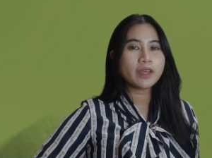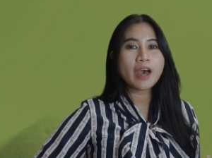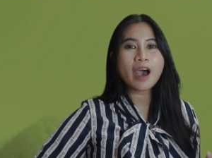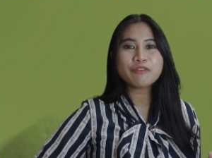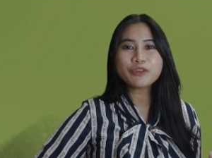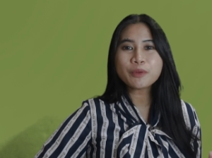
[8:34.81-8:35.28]

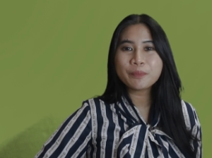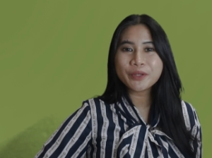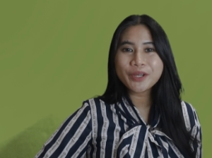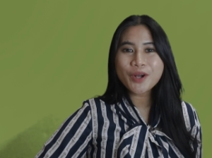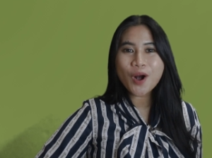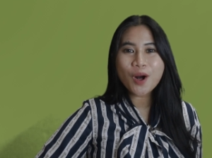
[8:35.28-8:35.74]
After
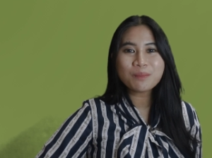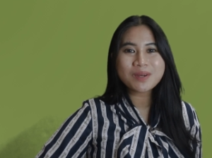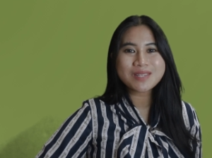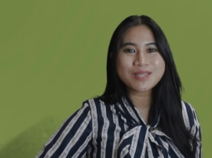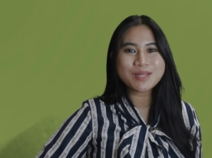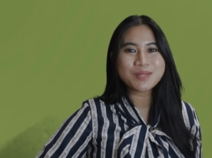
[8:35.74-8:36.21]
putting all
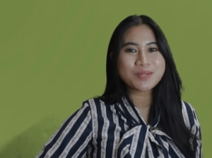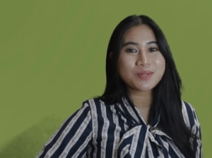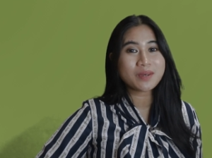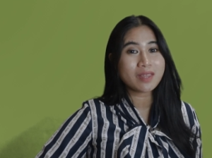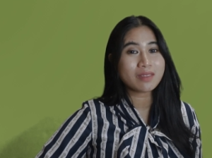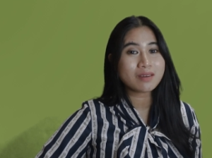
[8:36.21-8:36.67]
my scenes
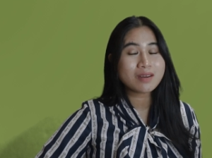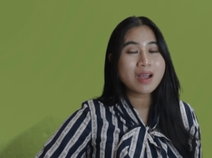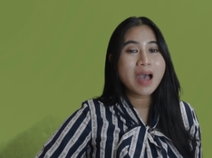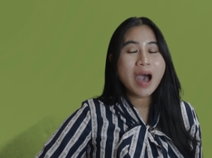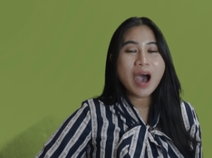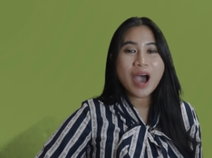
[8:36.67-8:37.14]
together,
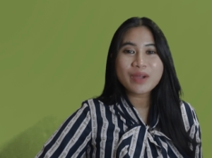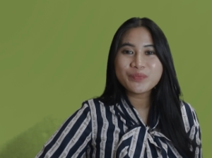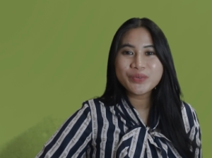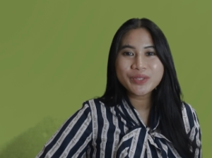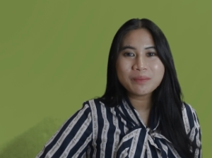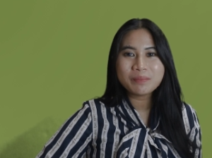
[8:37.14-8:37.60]
I
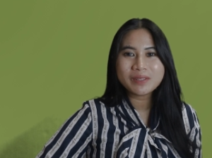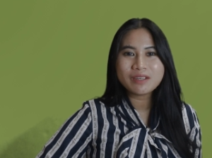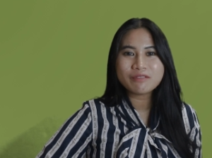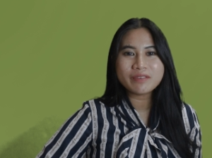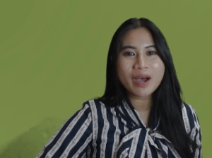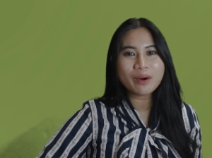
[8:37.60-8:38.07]
really
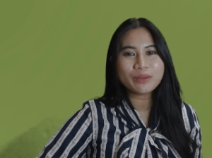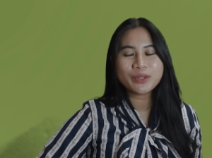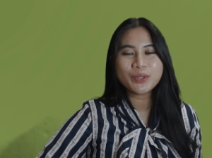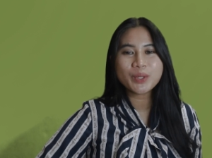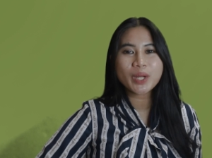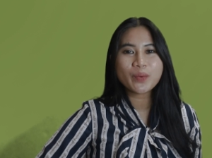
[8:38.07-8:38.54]
believe now
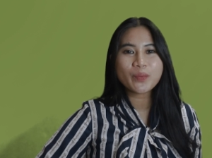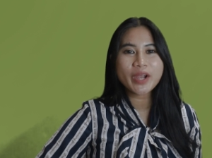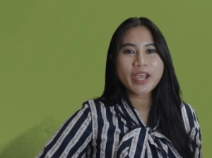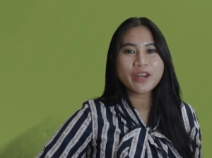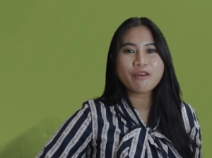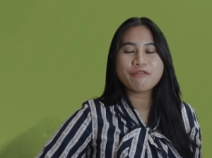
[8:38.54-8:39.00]
that you can
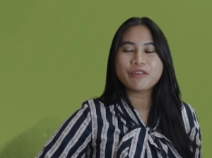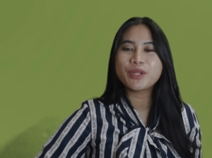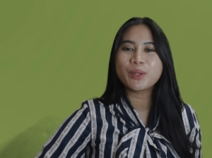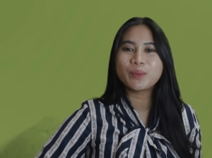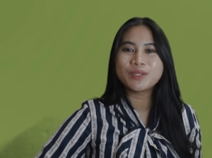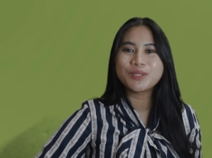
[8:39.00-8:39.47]
create a
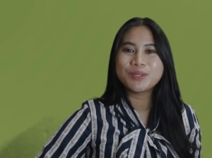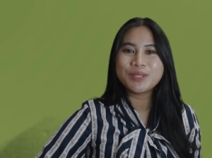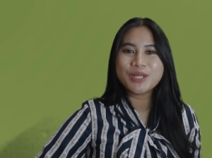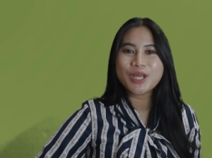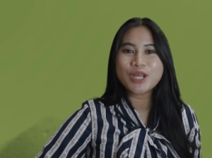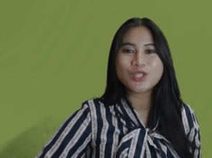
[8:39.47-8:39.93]
video with
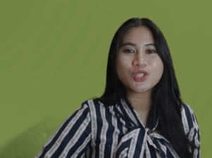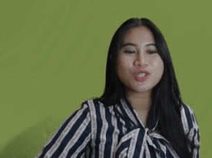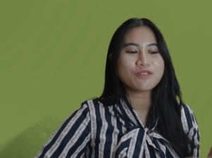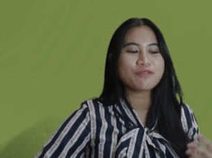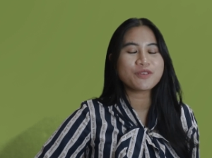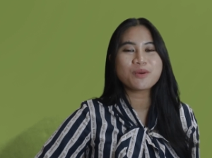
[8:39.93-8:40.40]
Doodly in
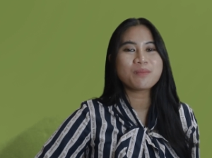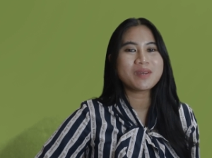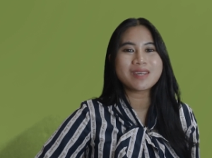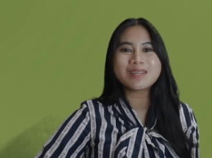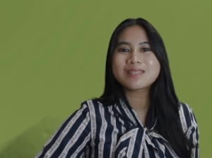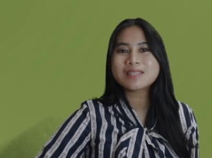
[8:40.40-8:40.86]
just a few
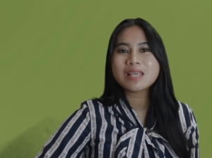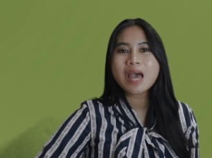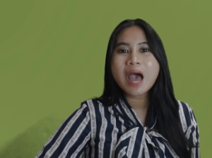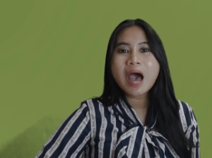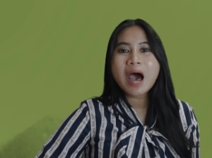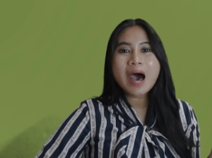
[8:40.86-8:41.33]
minutes.
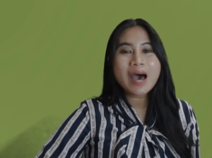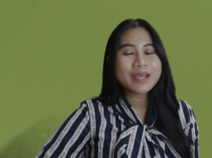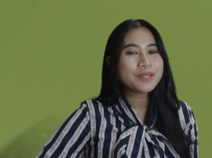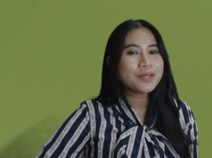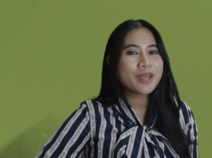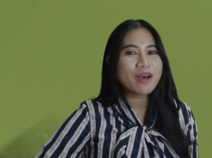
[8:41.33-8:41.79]

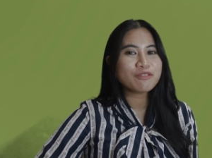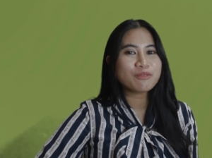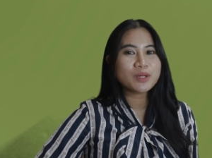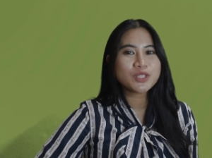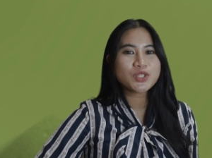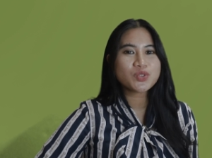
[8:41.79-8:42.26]
I didn't have
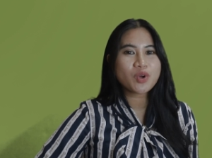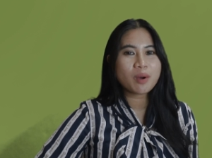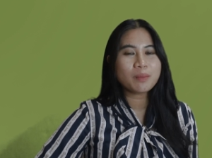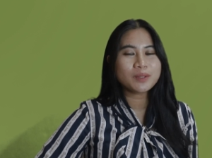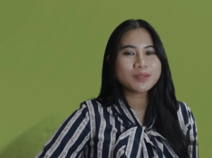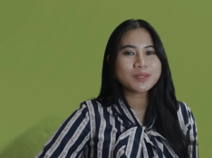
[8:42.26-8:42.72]
much
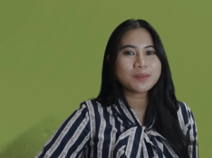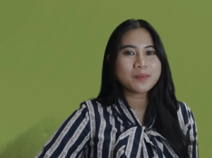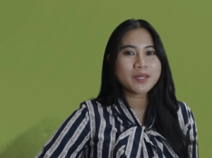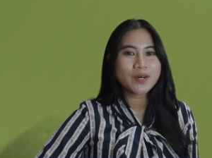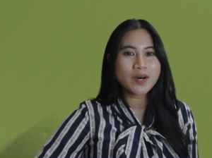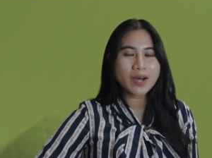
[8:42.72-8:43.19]
trouble, to
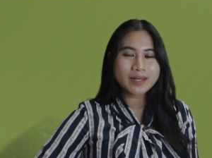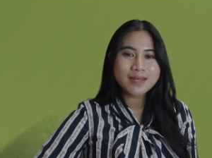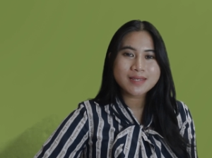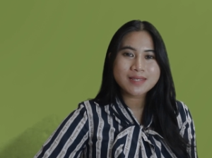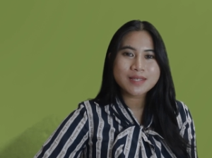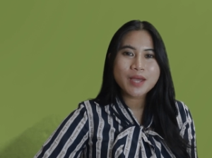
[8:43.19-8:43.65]
be
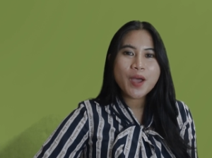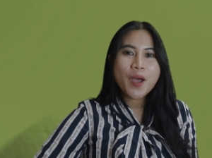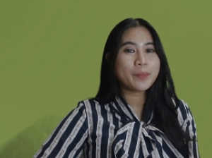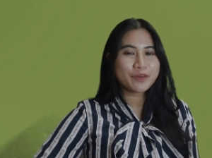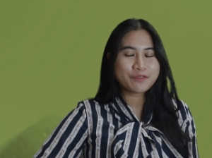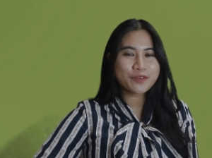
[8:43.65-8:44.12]
honest,
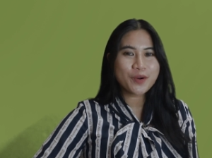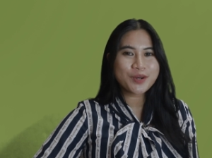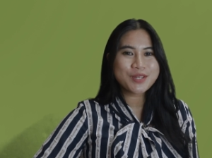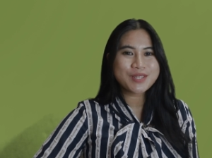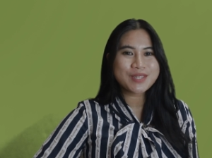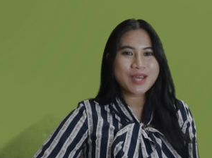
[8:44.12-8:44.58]
but of
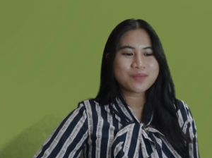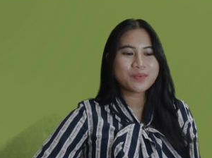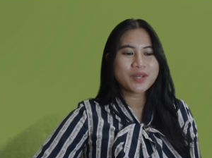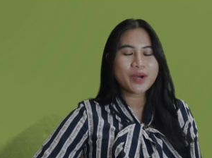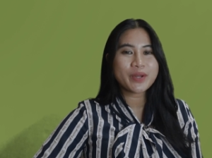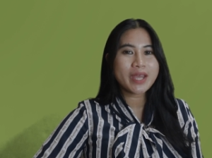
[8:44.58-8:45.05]
course that's
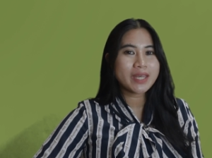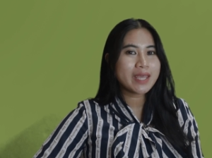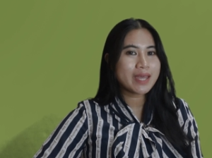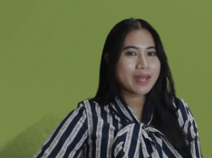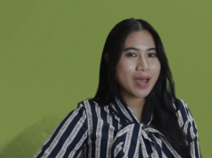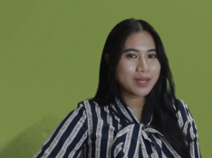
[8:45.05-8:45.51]
without
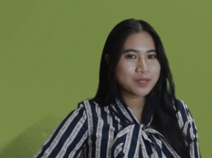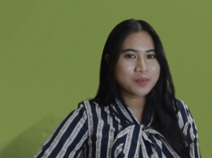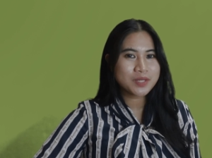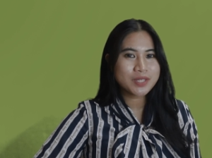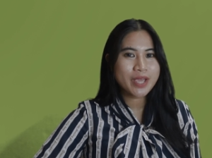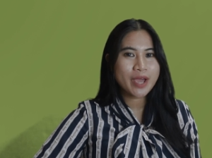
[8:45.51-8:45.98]
any
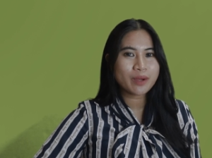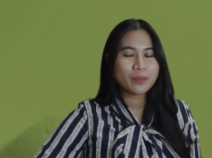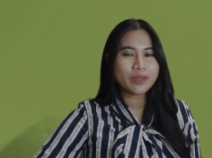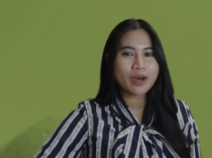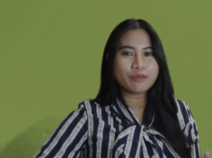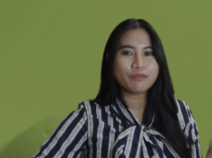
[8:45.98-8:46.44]
enhancements yet,
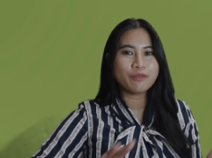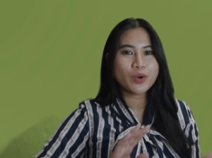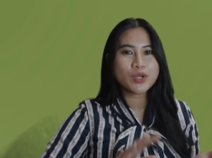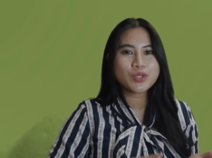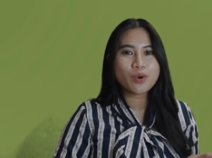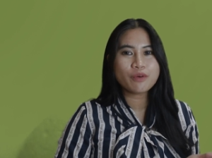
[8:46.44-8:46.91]
without
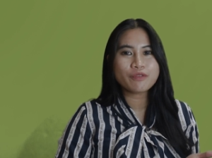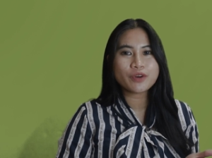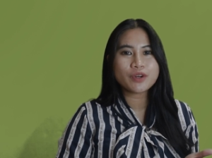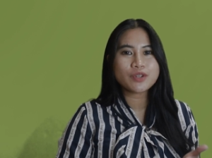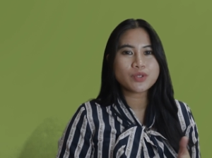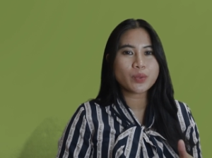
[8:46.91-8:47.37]

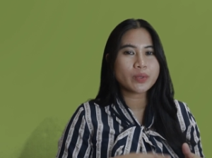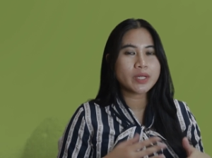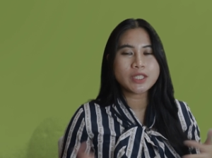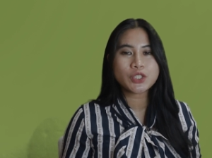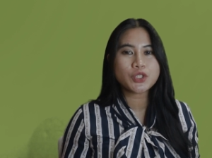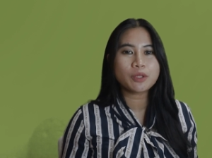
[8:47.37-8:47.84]
voiceovers or
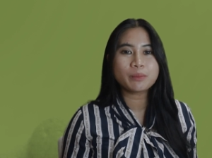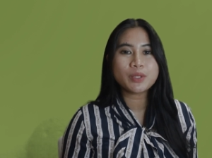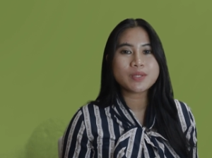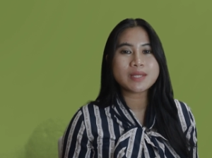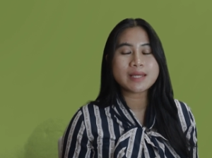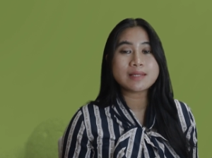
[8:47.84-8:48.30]
additional
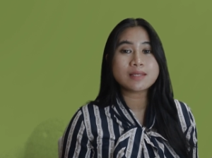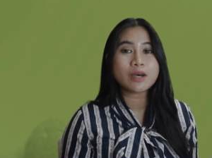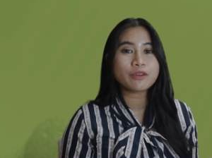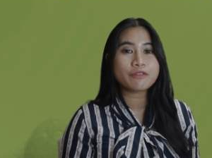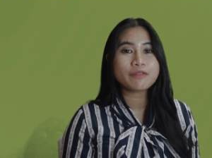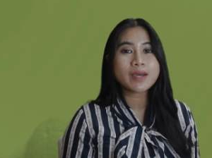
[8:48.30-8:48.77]
music and
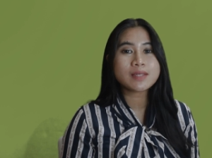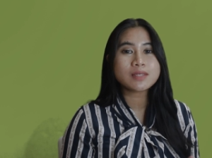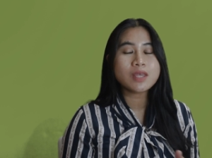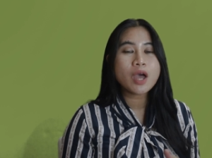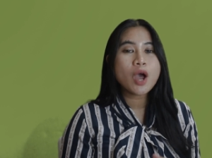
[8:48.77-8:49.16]
sound effects,